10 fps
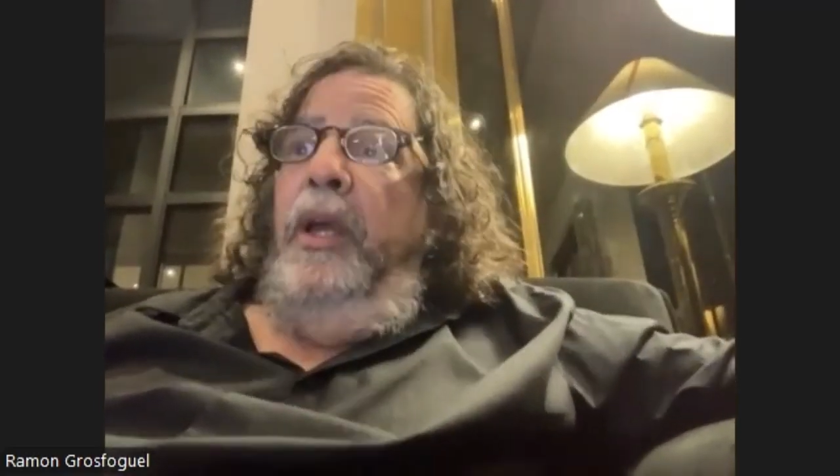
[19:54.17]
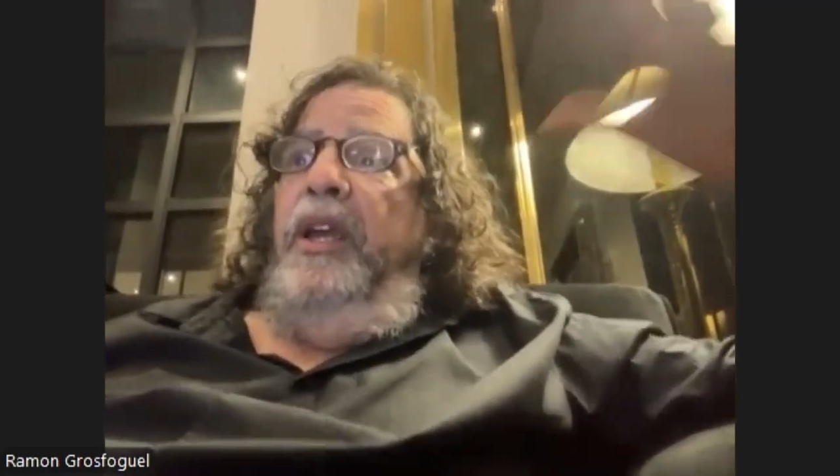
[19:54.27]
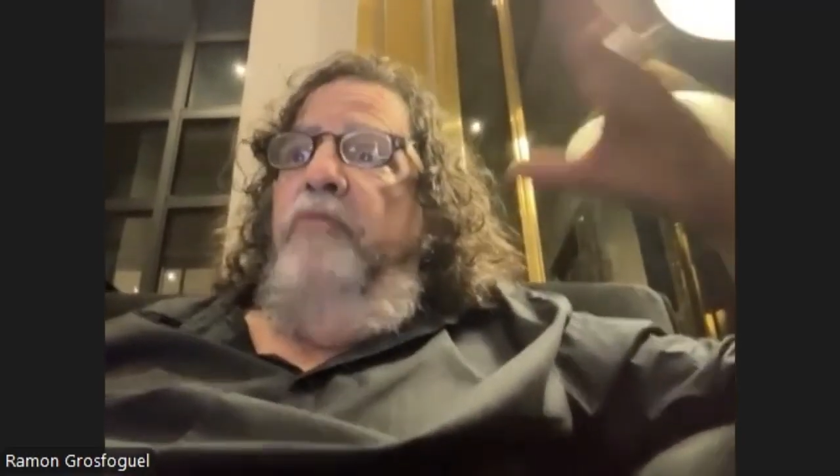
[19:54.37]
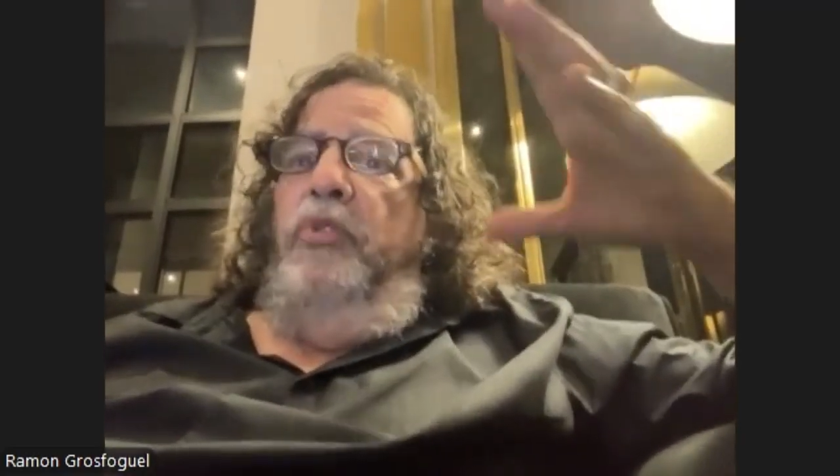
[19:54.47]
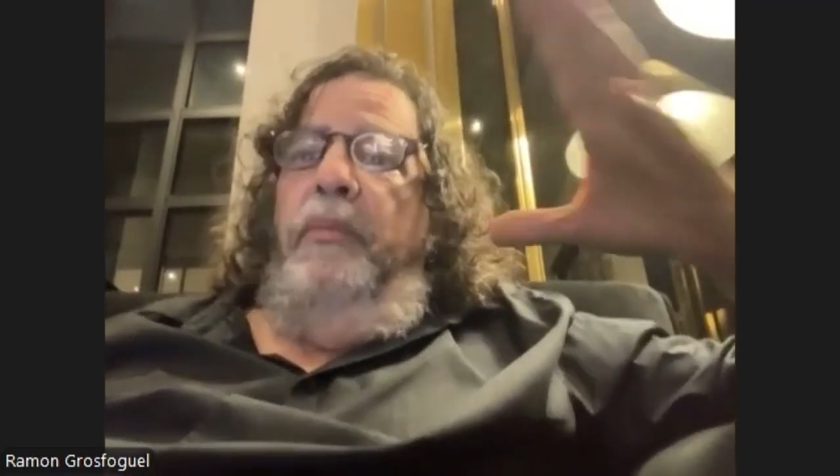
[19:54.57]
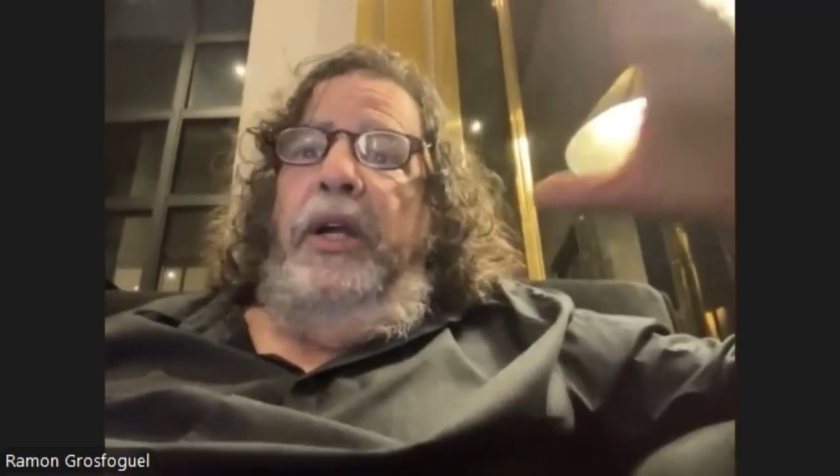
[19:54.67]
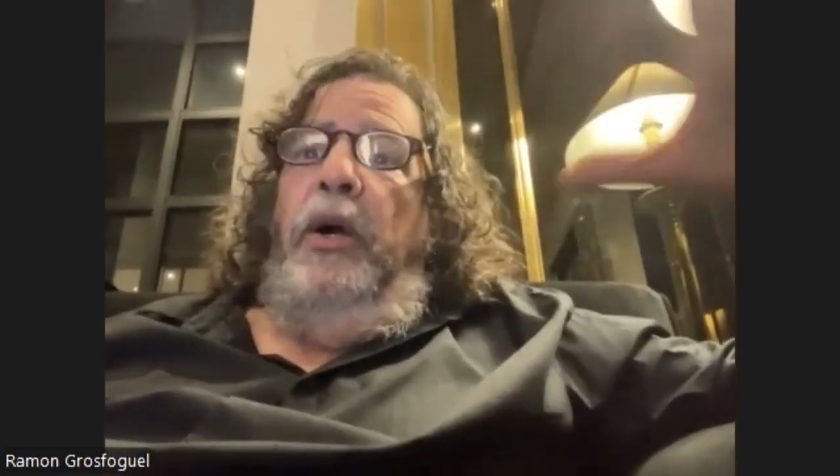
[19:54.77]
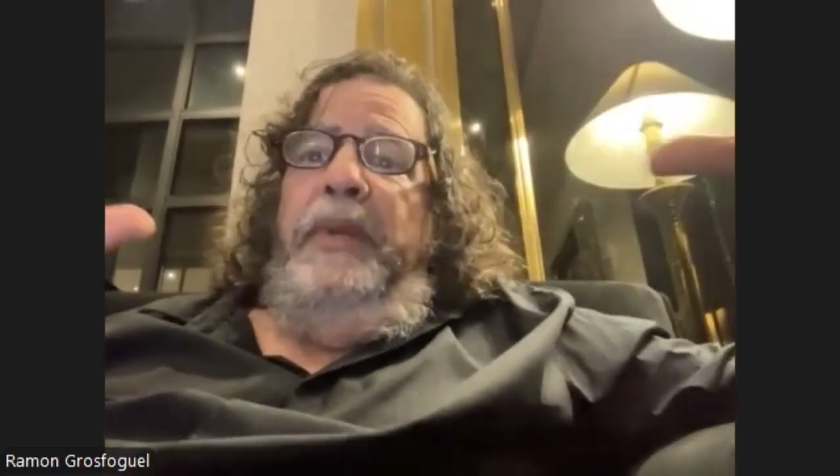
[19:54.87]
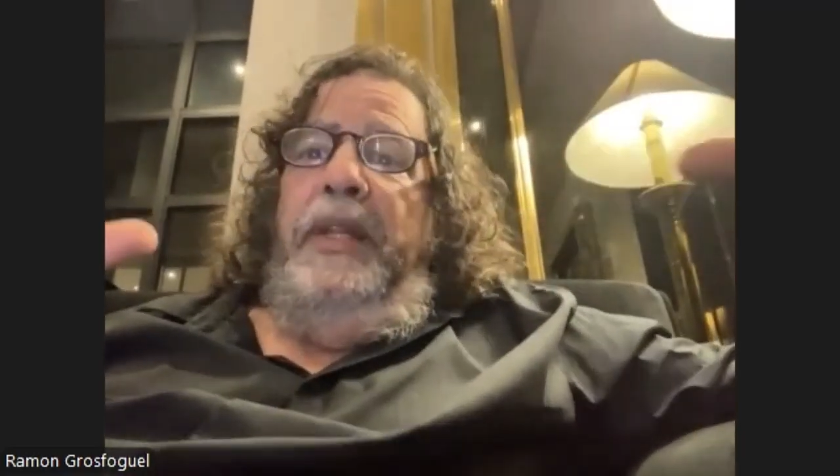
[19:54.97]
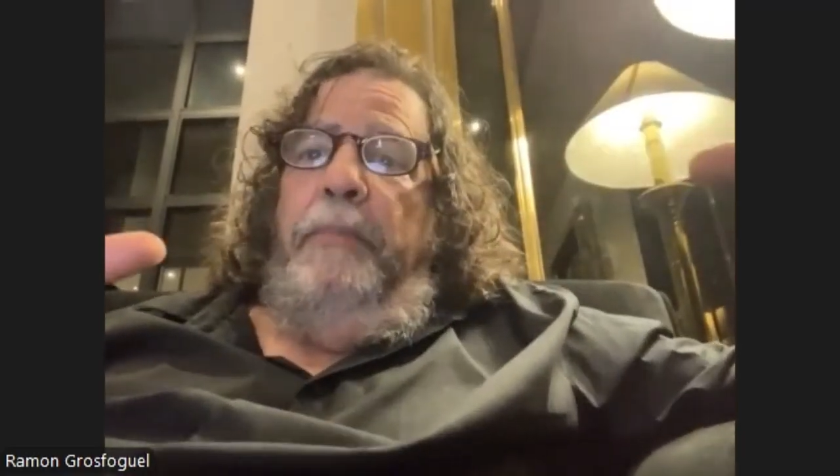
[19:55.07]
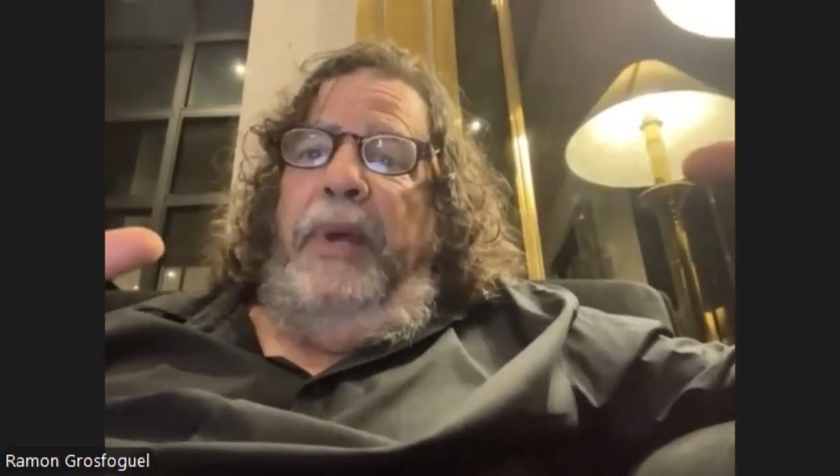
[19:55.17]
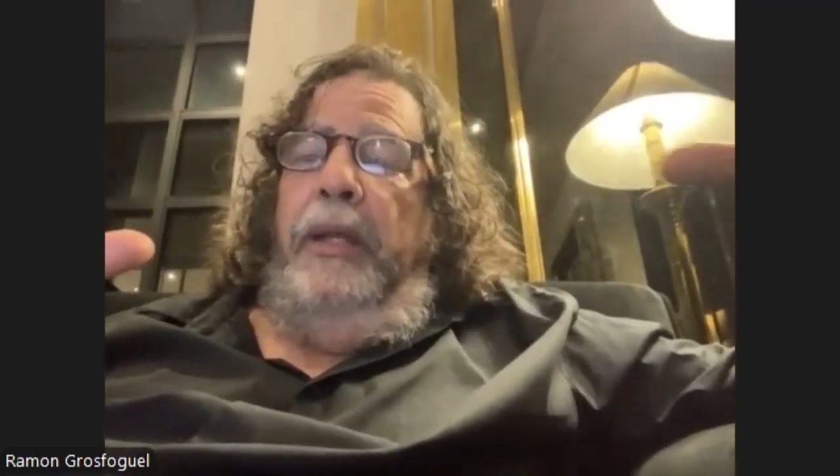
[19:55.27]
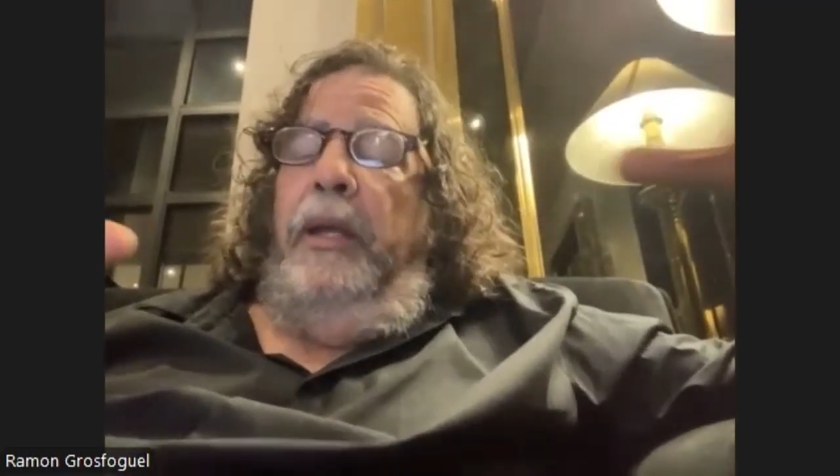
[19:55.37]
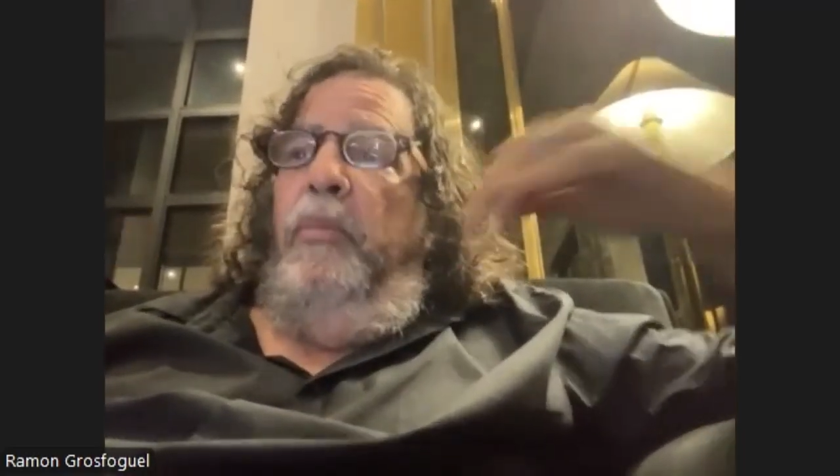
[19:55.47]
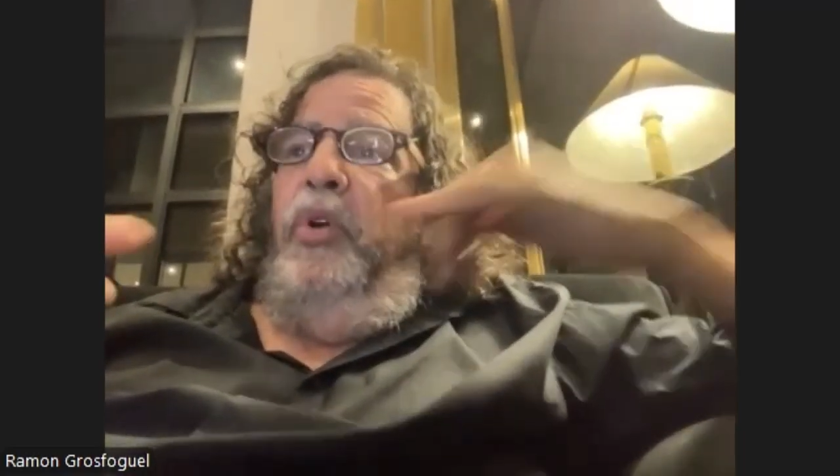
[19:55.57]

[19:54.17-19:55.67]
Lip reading: If you become independent,